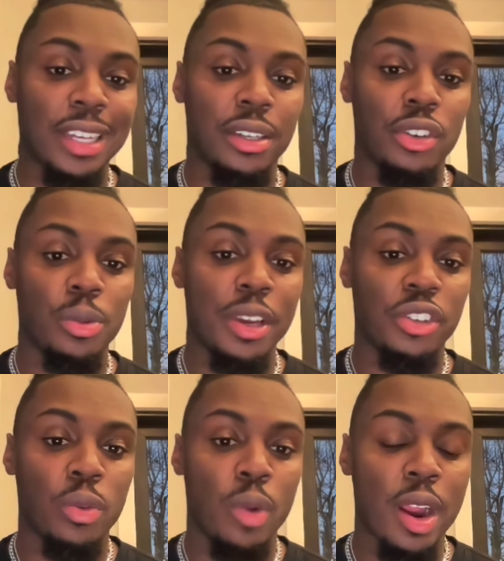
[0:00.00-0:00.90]

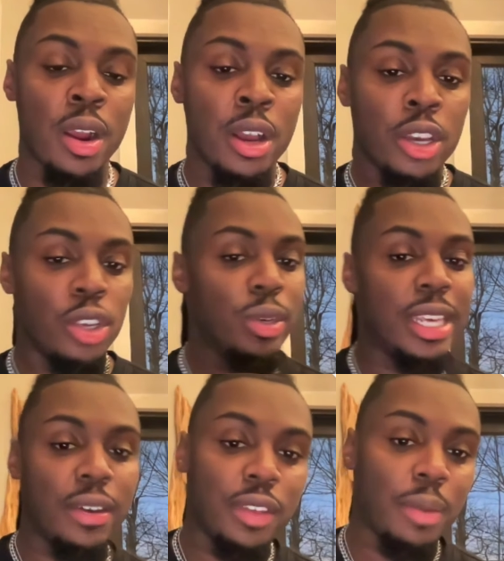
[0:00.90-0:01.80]
situation where you
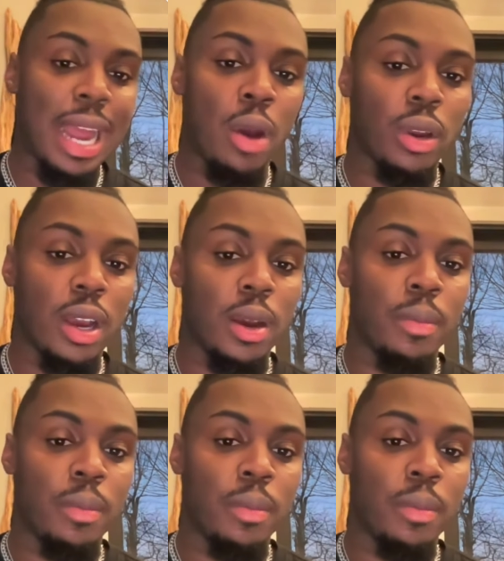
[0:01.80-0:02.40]
give them an outcome